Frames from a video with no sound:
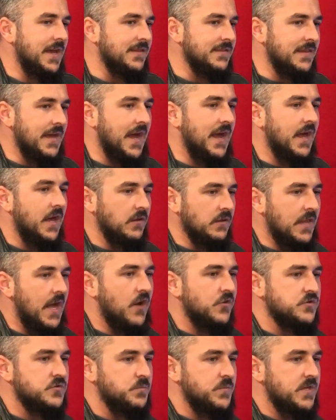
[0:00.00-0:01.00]
and that
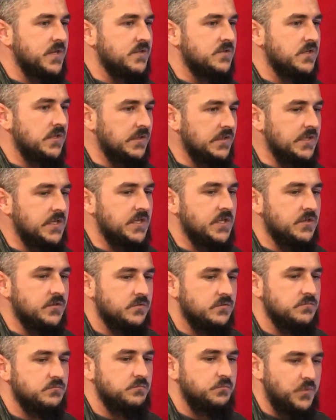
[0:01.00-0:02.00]
allows me to lead
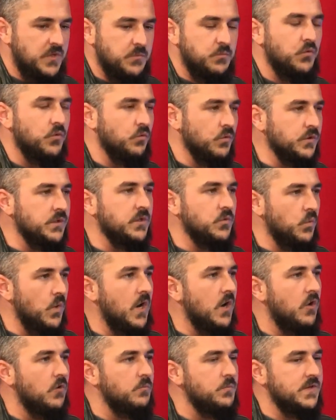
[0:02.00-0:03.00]
people really
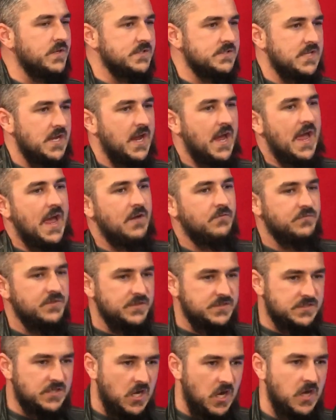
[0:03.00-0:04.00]
well because I have
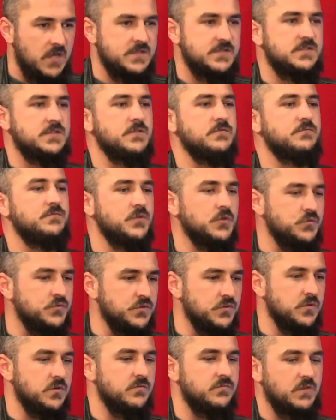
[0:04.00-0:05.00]
this constant
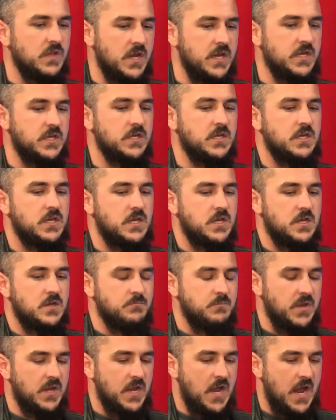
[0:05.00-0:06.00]
filter of like,
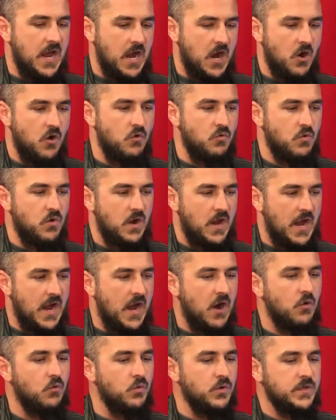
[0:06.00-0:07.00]
man, how
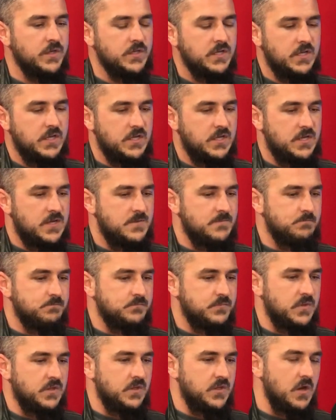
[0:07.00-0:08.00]
how would
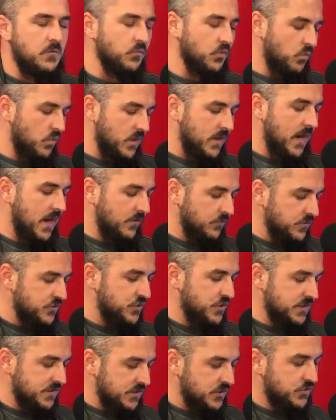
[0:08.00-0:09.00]
number one, how would
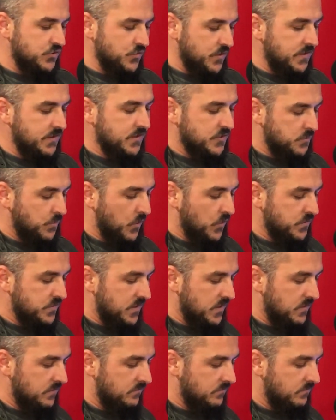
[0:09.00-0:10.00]
Jesus treat this
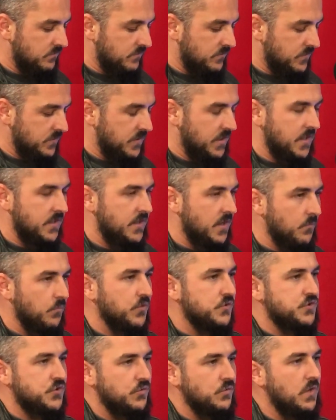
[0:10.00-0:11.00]
person? Then
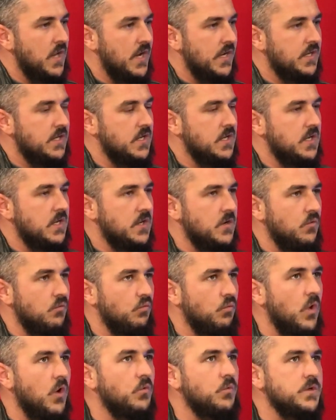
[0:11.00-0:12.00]
number two, like
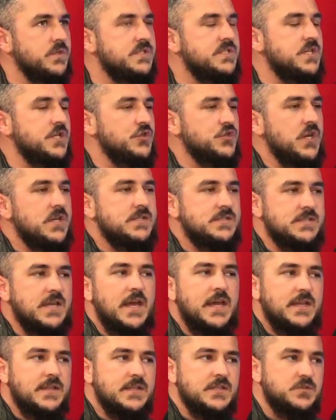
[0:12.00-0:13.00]
what would T J
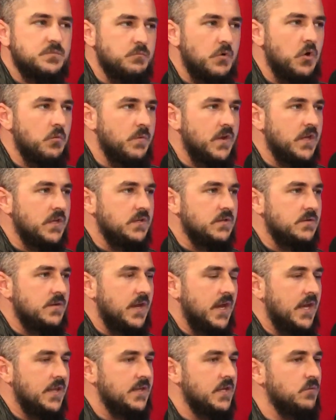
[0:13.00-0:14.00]
say in this moment?
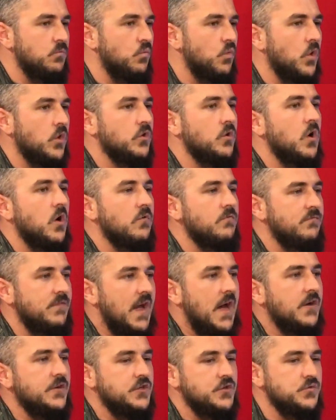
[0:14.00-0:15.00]
Mm. And then what are our
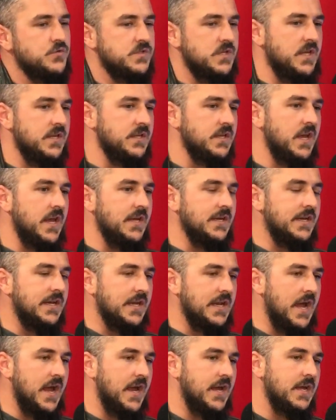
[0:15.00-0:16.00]
values? And and
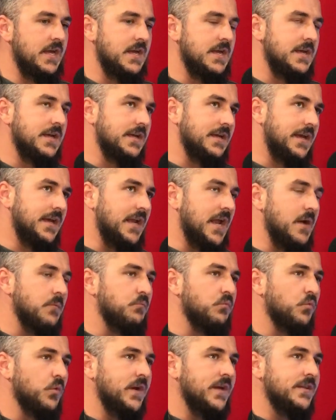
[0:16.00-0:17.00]
can I can I
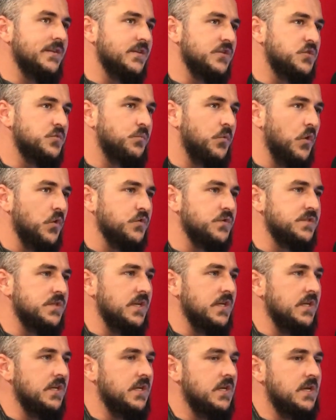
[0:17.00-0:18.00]
bring this
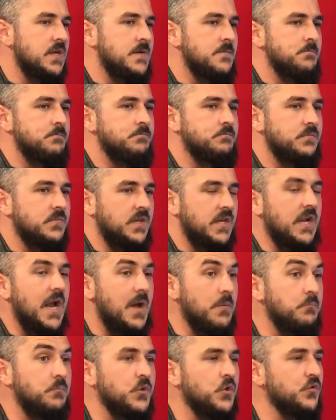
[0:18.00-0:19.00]
person? Can I
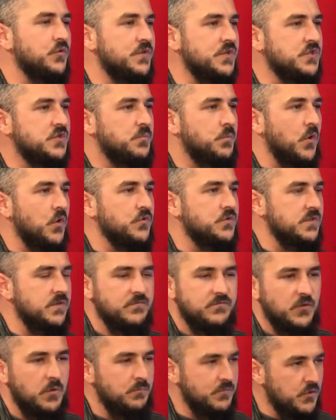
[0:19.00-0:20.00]
build this person
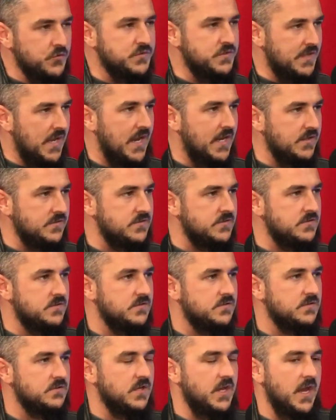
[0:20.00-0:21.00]
from those things?
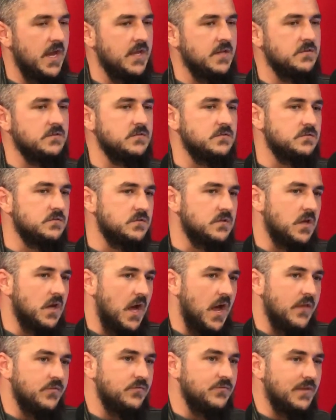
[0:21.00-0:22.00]
And
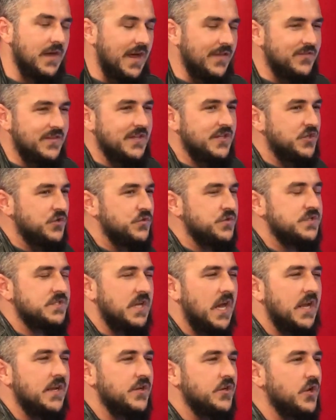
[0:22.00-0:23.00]
I, I think you just
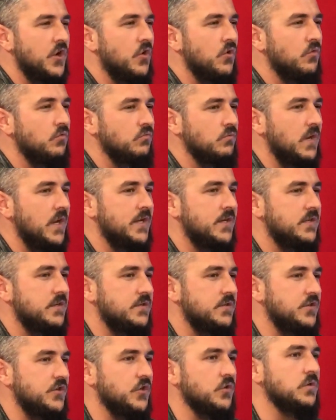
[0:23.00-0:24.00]
got to know like
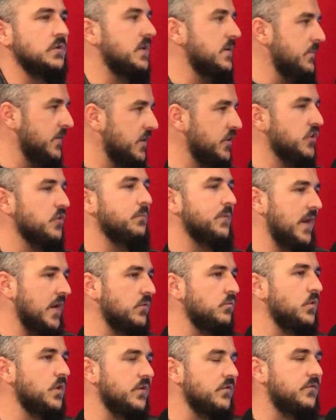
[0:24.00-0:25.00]
your limit, your
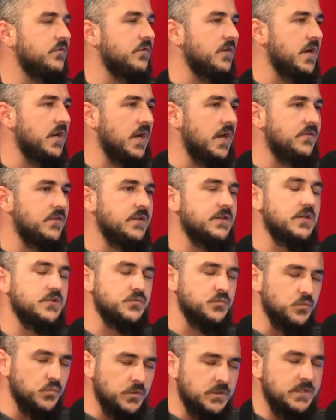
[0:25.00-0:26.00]
bandwidth. Like, I think
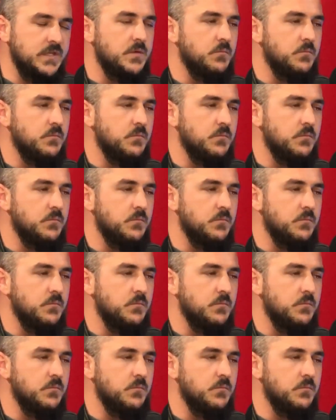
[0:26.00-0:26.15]
that's really